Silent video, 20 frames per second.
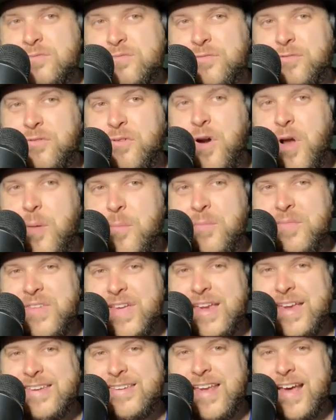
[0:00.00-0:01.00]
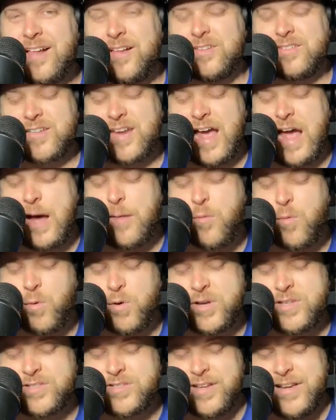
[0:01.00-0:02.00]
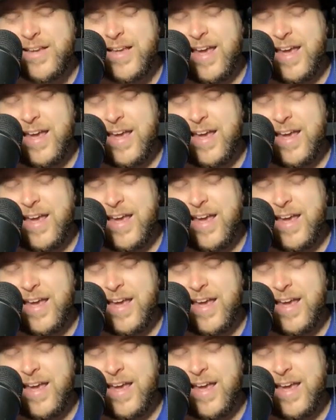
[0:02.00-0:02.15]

from the Dallas Cowboys